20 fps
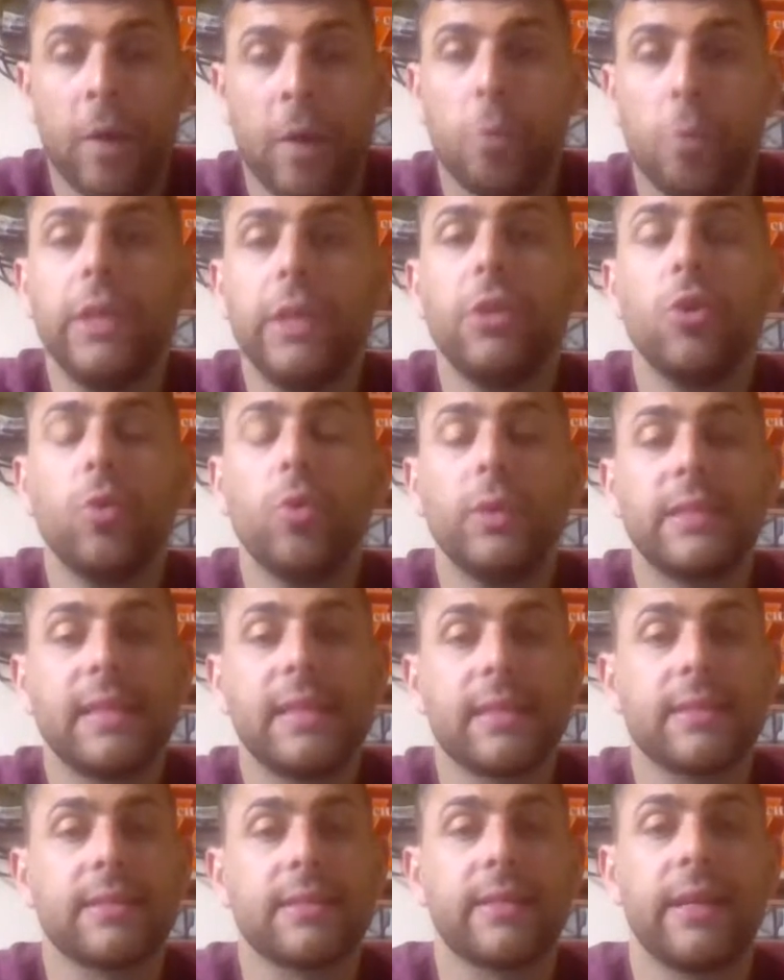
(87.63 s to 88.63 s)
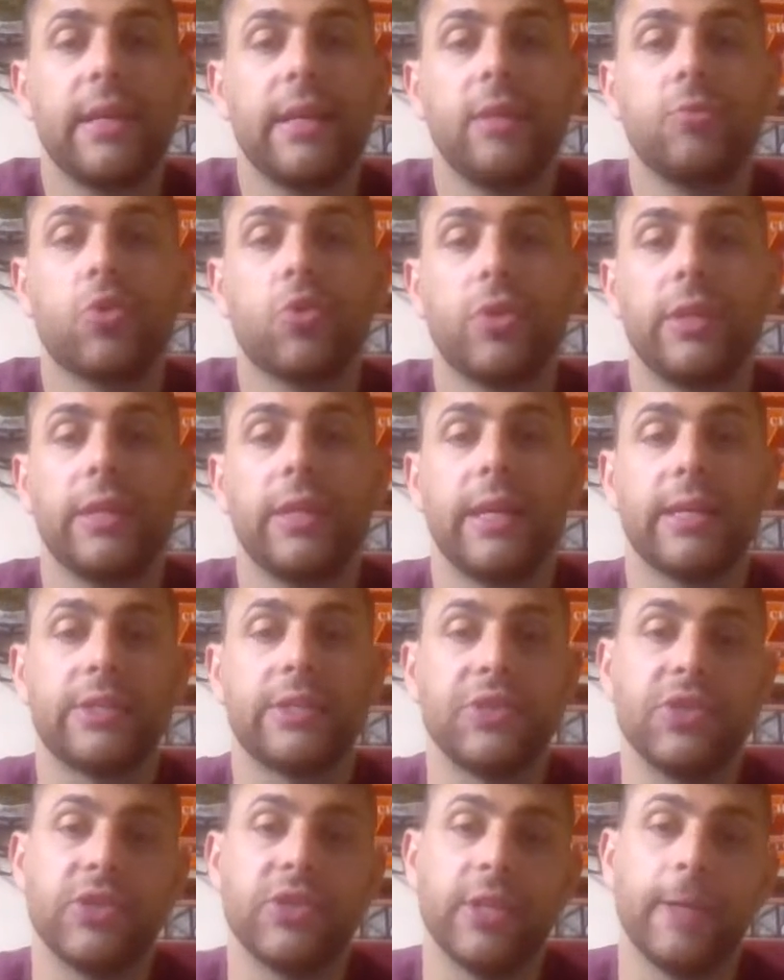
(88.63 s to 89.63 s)
We knew when Texas A&M joined the
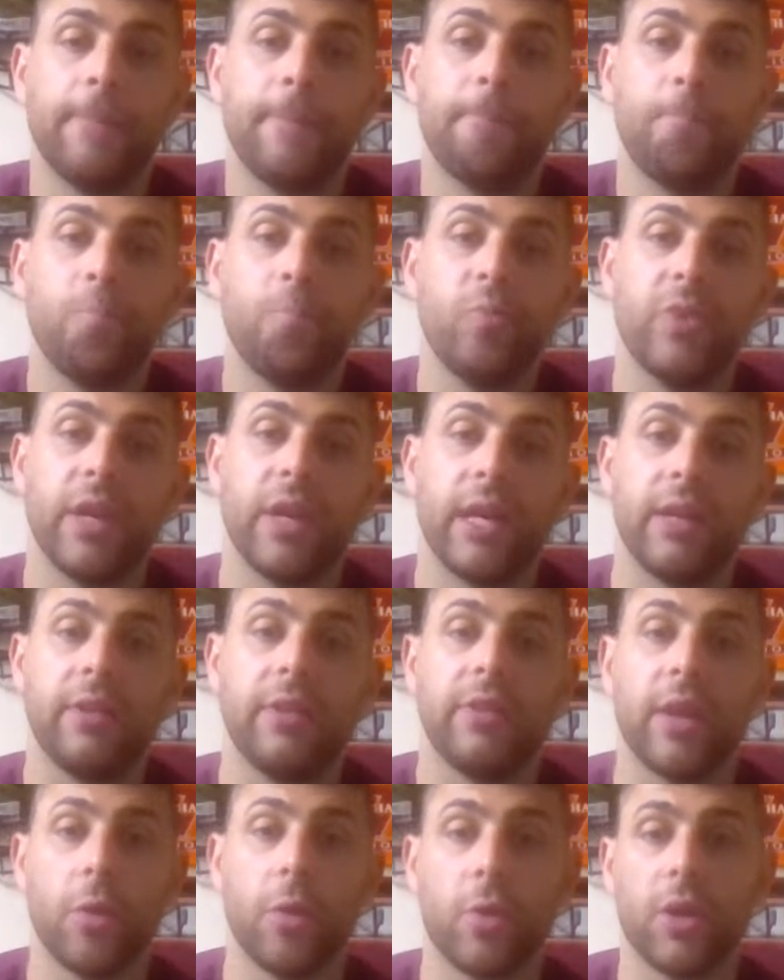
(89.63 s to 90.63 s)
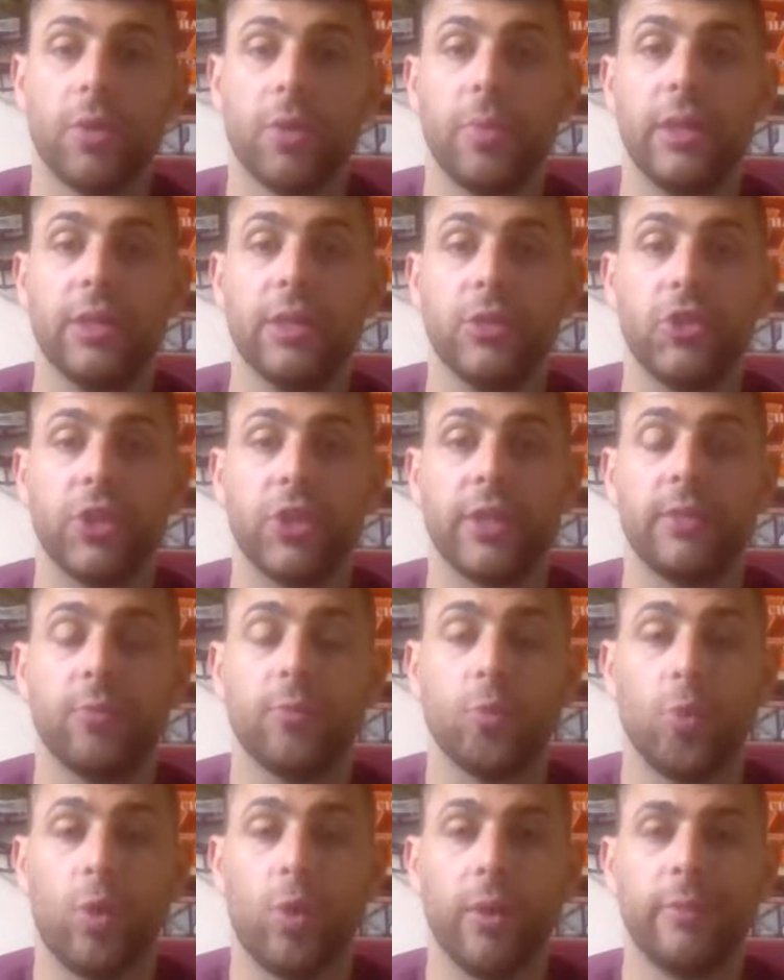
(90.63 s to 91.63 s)
SEC that they were going to be legit.
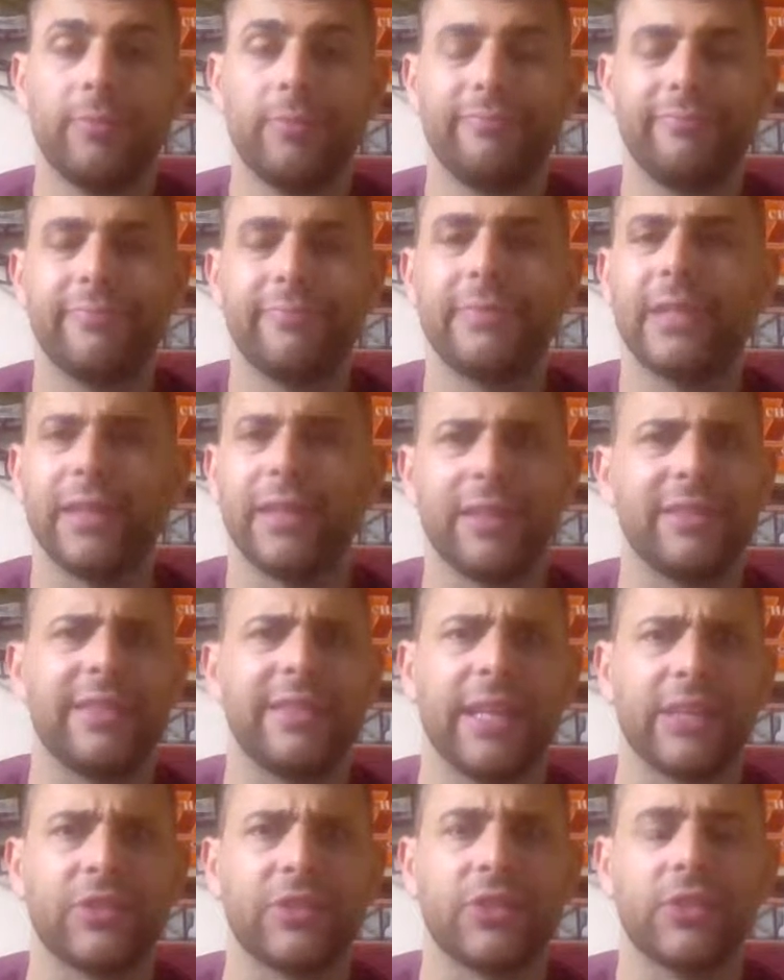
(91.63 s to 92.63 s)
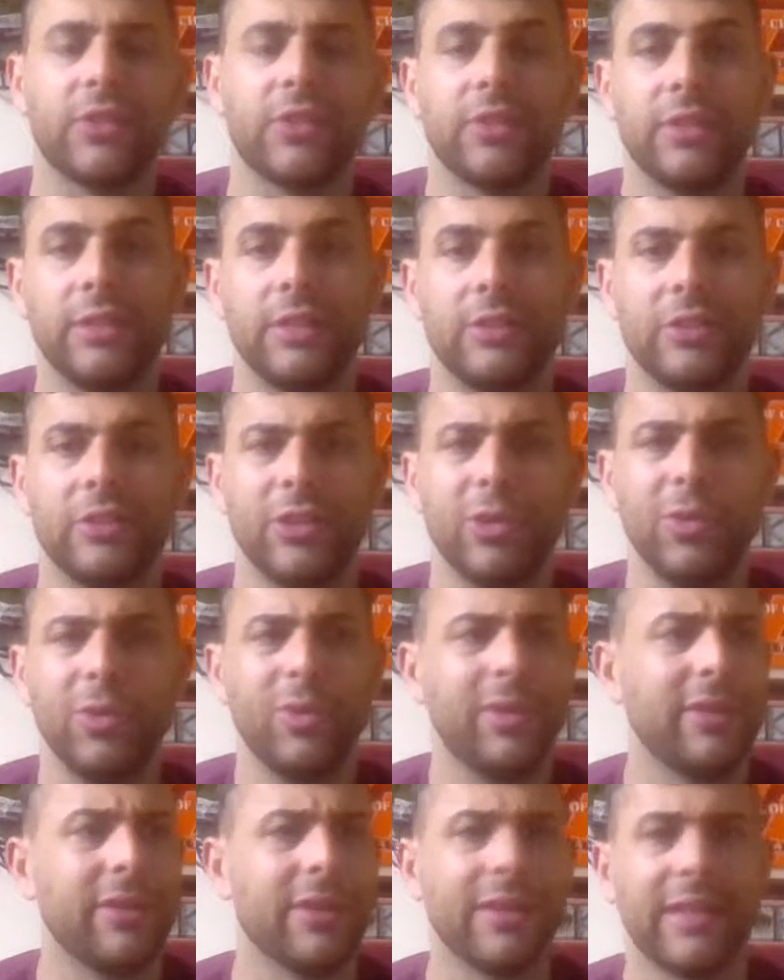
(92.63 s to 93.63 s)
One, they're in Texas, and two,
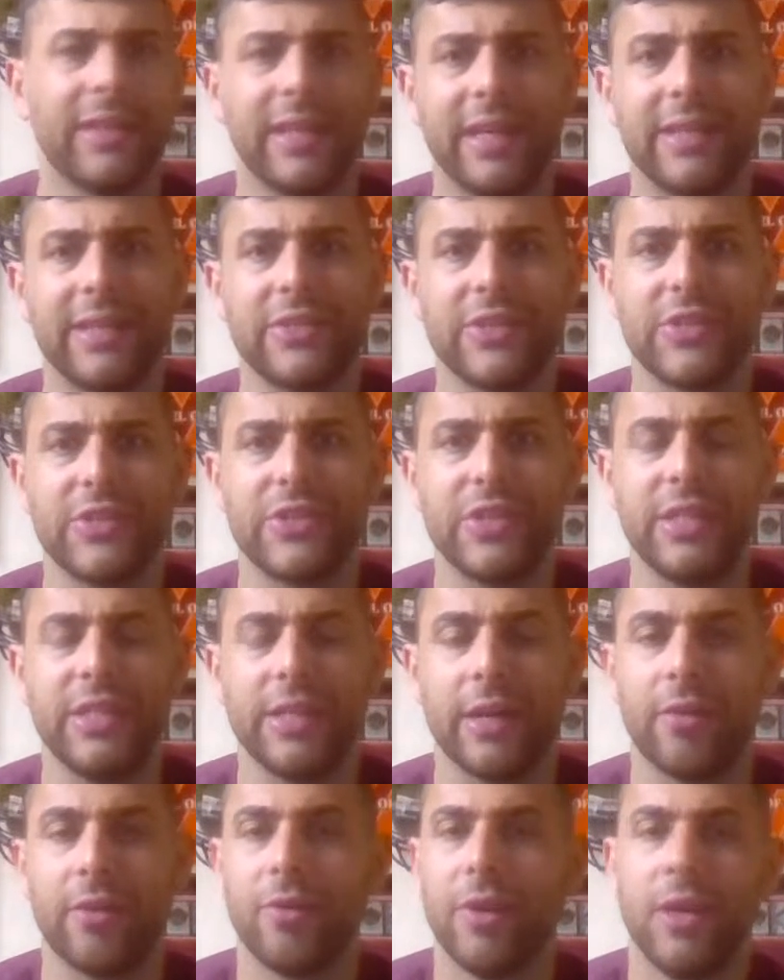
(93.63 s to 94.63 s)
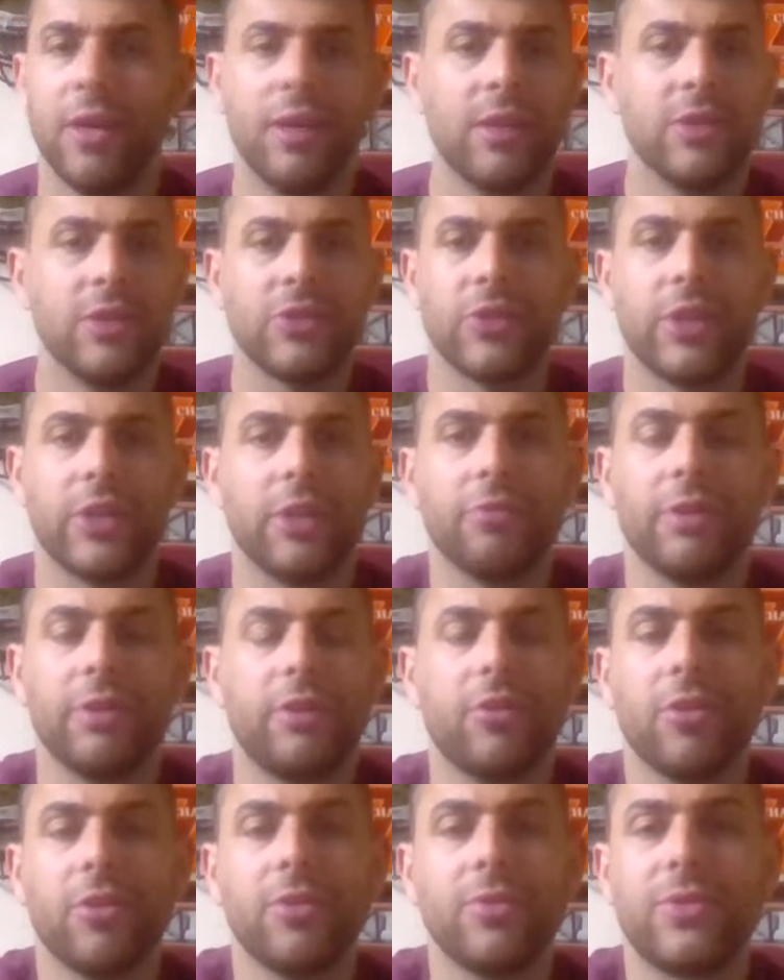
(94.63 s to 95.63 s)
they're in the SEC now. So their
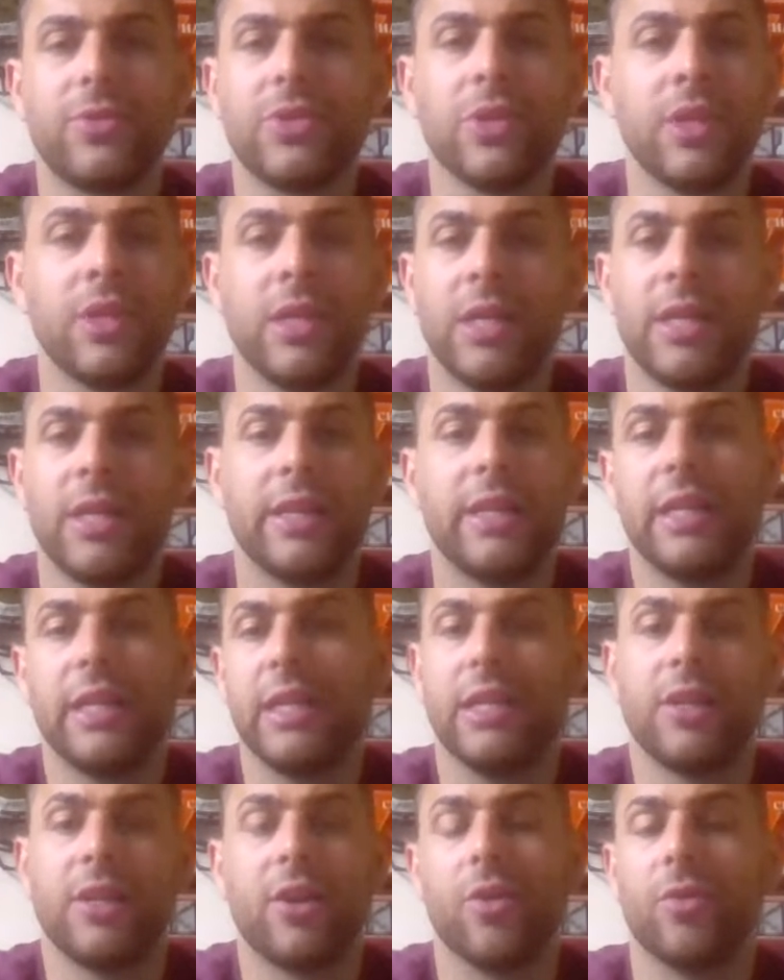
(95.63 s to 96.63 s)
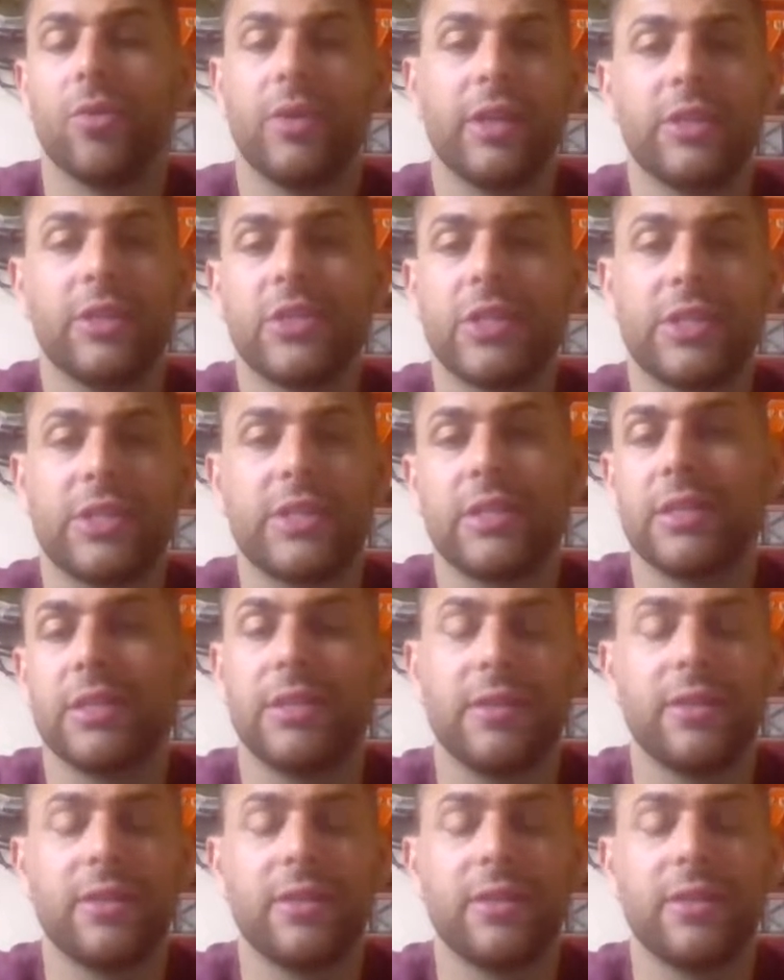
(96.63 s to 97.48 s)
recruits, they're just,